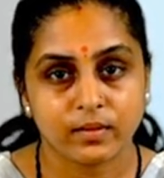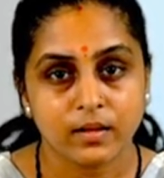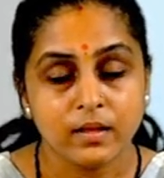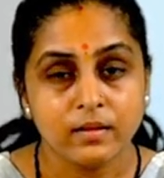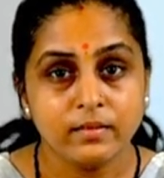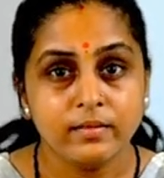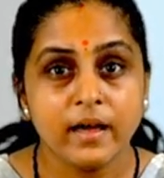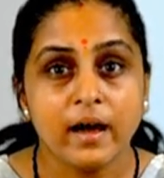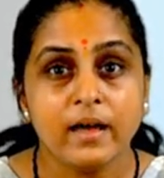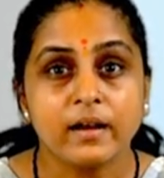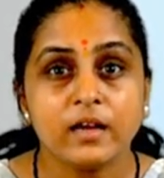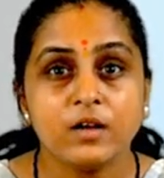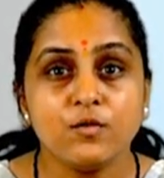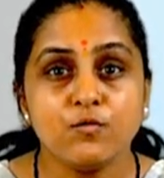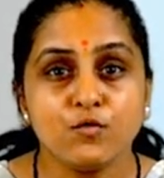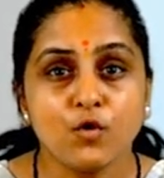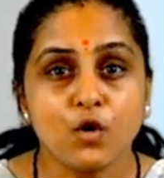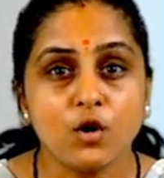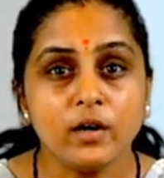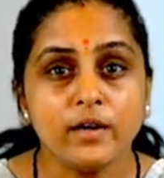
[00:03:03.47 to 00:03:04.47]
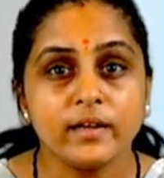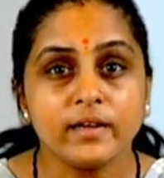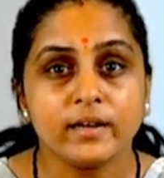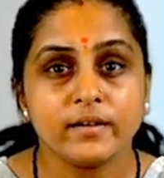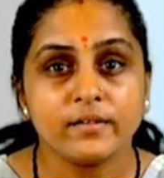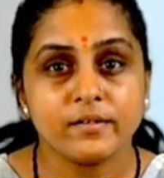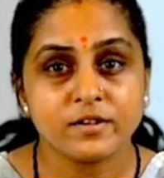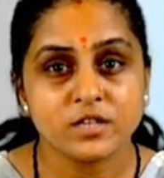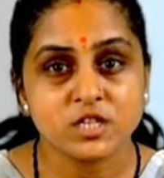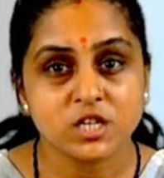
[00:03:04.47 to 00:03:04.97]
They are involved in
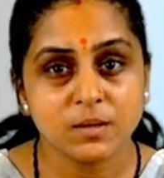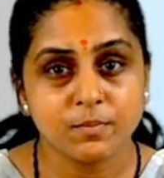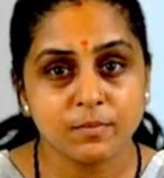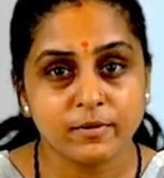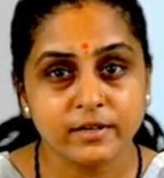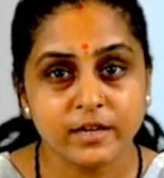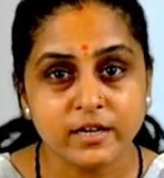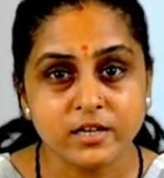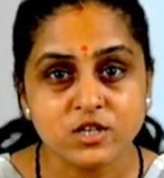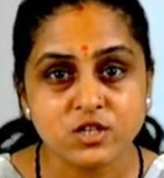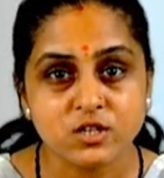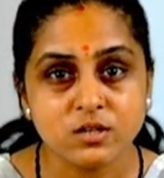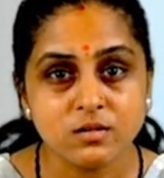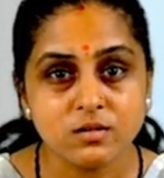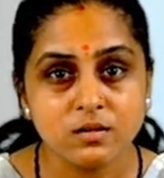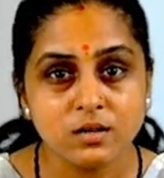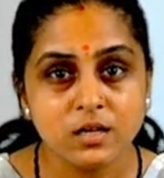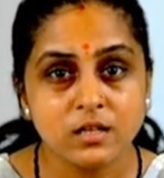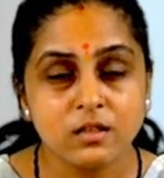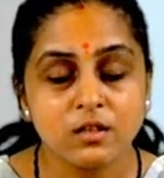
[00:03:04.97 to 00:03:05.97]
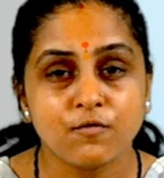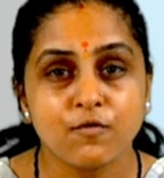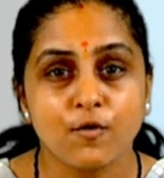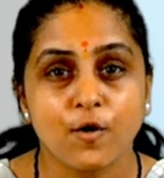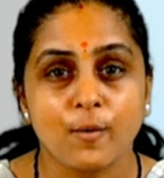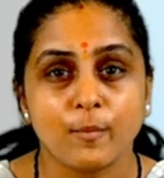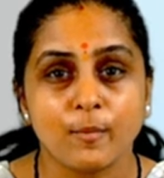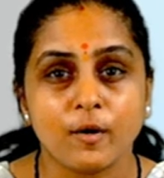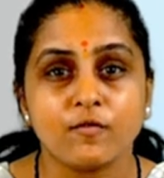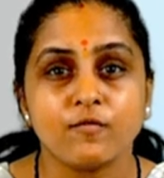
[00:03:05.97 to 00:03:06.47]
energy production in the
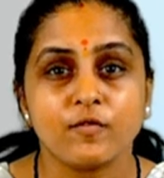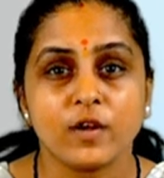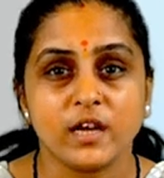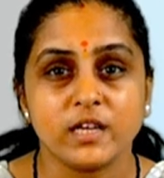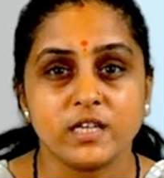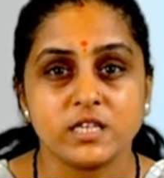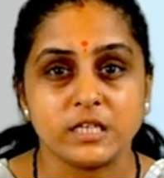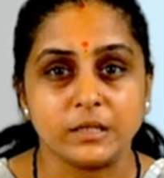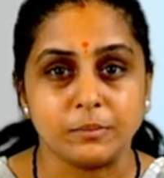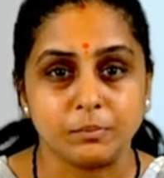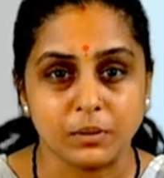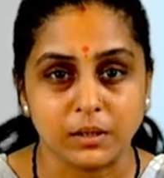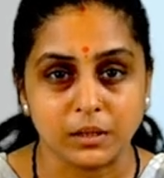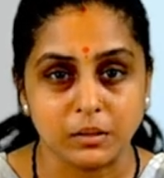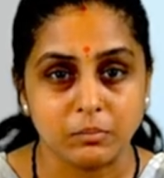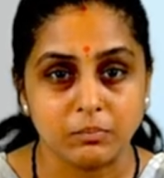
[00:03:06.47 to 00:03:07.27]
form of ATP